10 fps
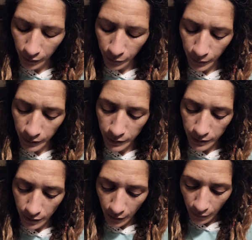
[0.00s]
It reads,
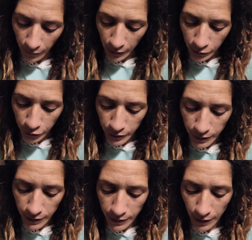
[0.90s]
Then
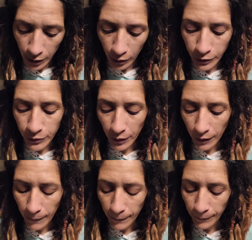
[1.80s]
Jesus said unto
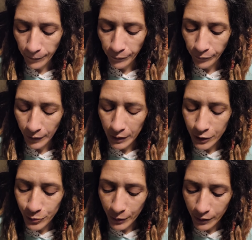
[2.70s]
him, It
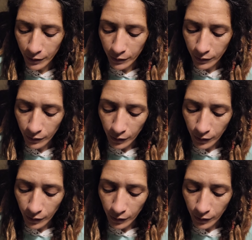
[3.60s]
is written,